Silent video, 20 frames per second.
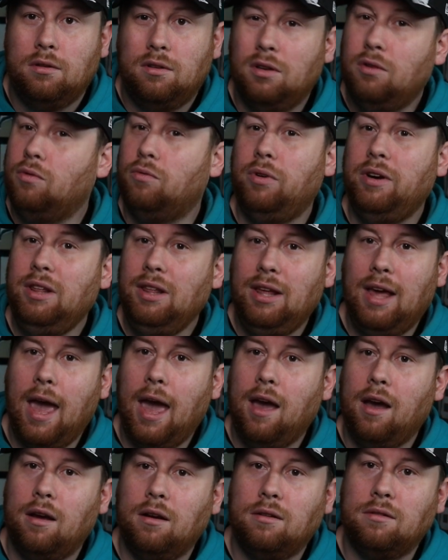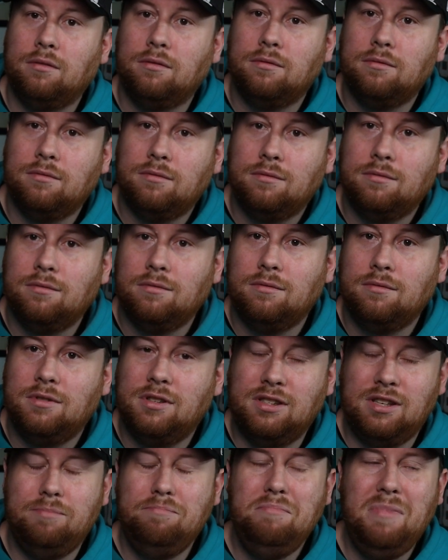Do you really care?
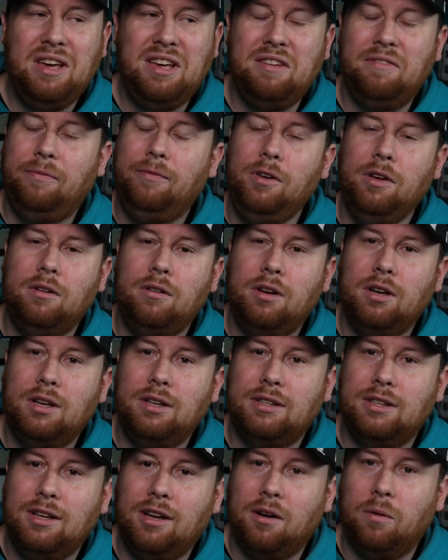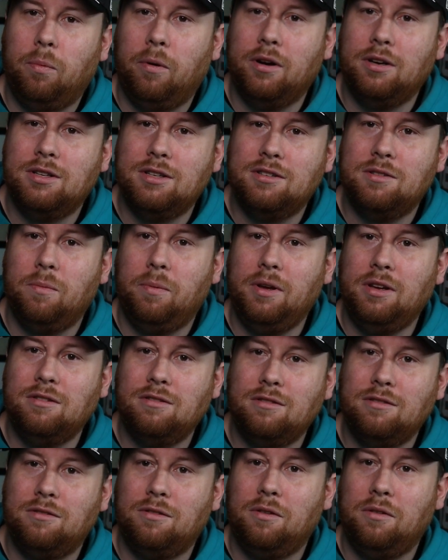Does it make you feel good to get a
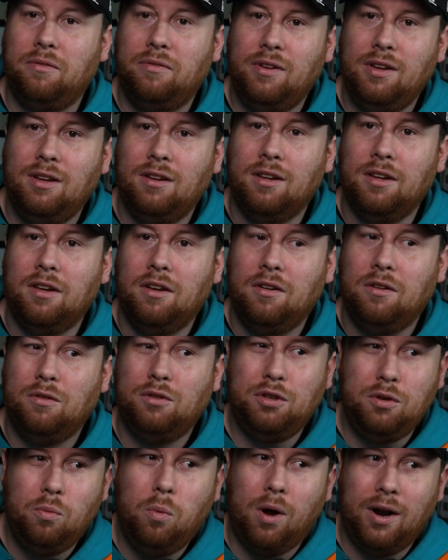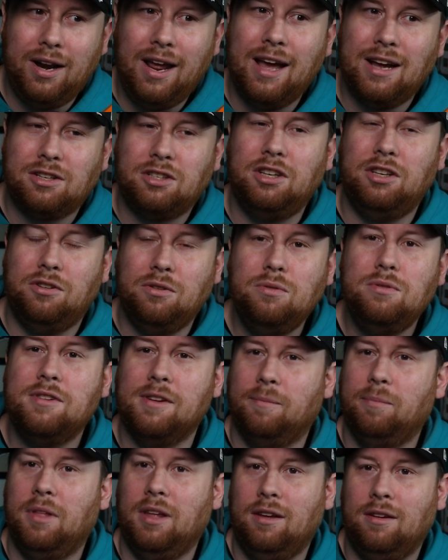participation trophy? Or do you want to actually do
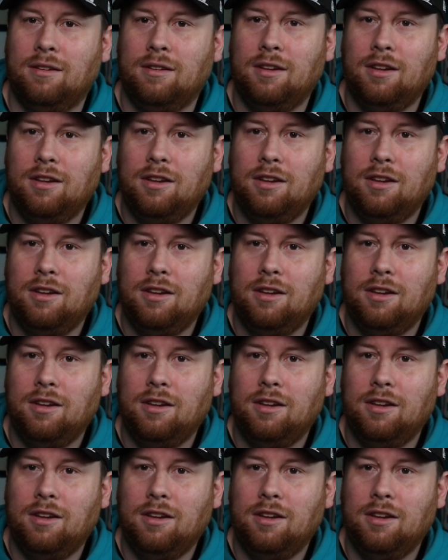something?